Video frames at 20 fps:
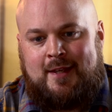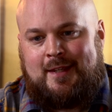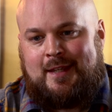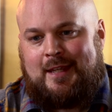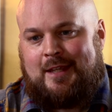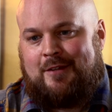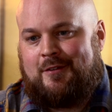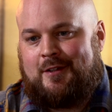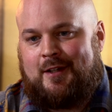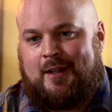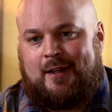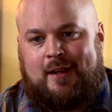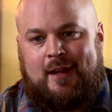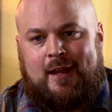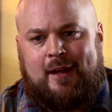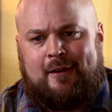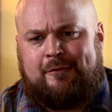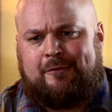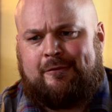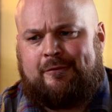even at
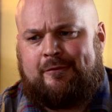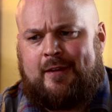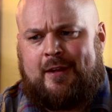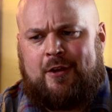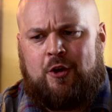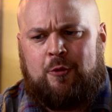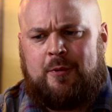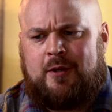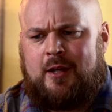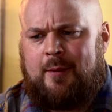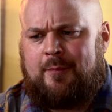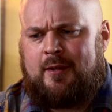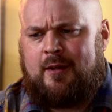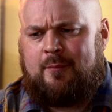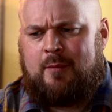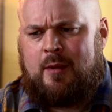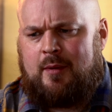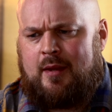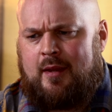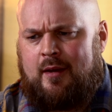a they opened up to
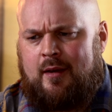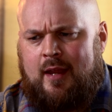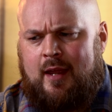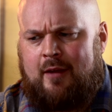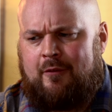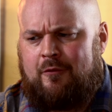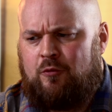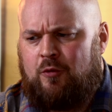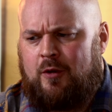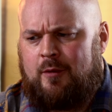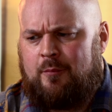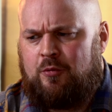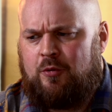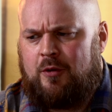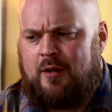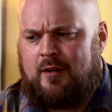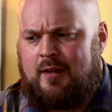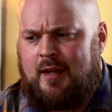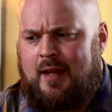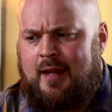maybe an
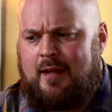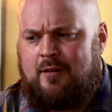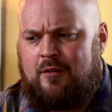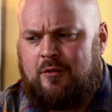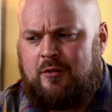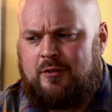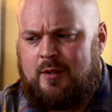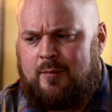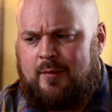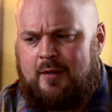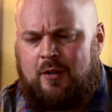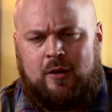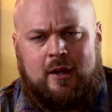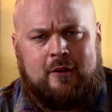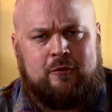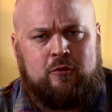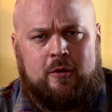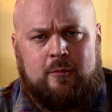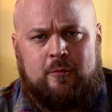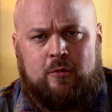f1.8 or something, or
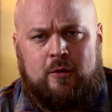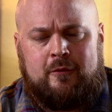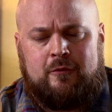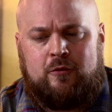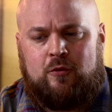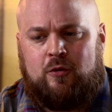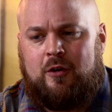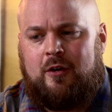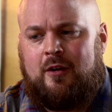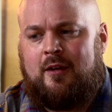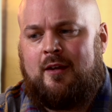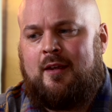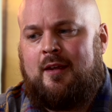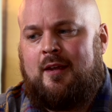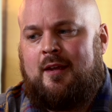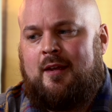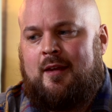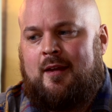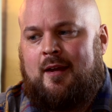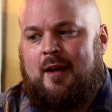
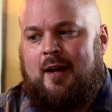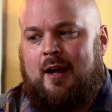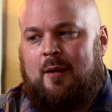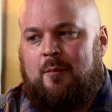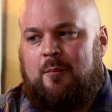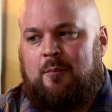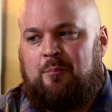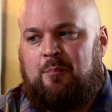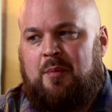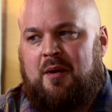f1.4.